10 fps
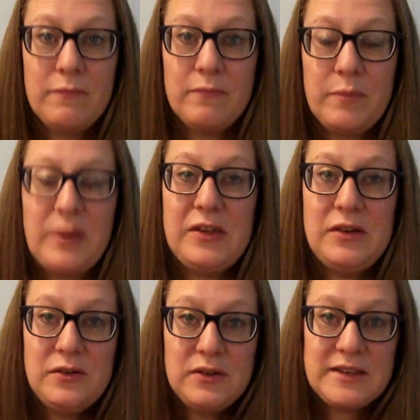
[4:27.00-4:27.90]
But
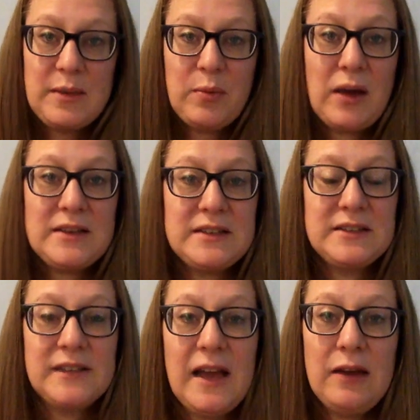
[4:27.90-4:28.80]
you do the same
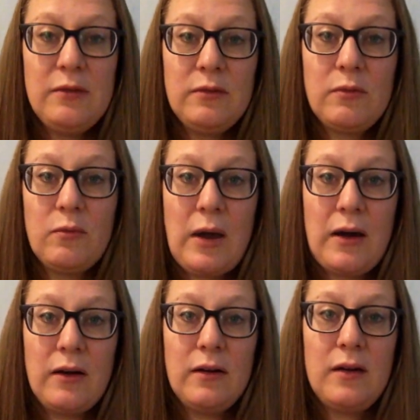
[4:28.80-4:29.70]
processes again,
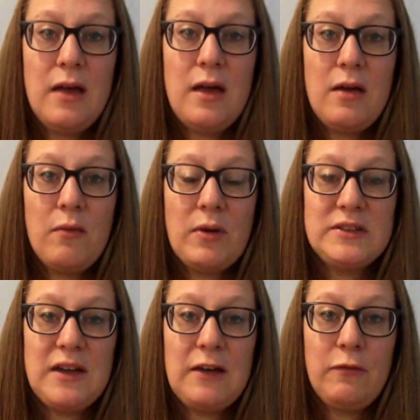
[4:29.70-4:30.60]
where
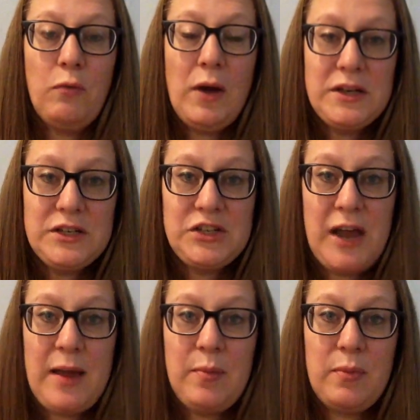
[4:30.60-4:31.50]
once you have one
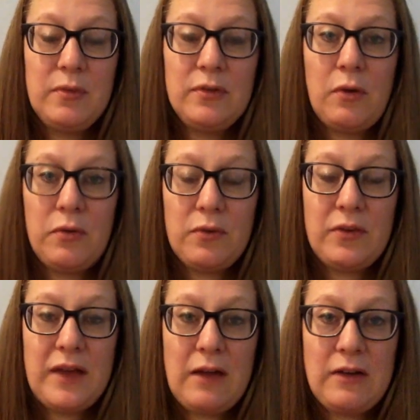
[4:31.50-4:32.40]
shape, go through all
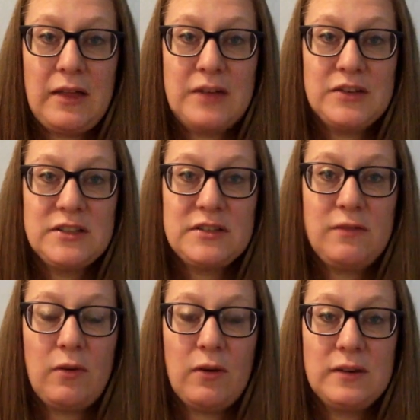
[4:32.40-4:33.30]
the calculations
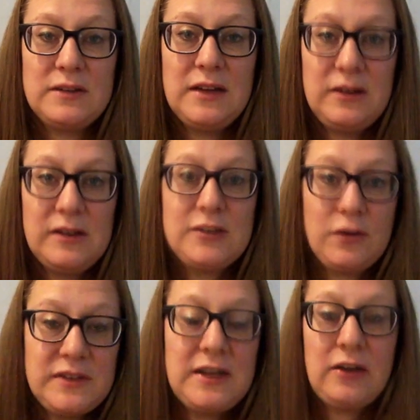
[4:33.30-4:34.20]
for its area,
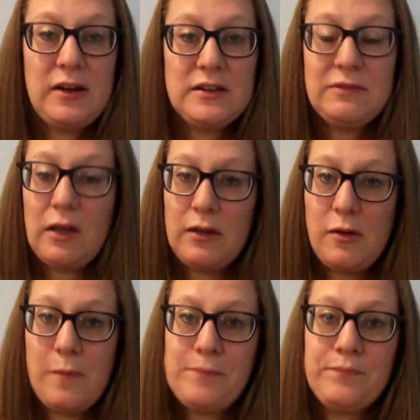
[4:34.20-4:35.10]
surface areas,
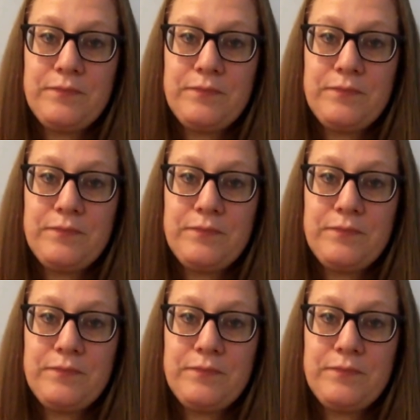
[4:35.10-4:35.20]
volume,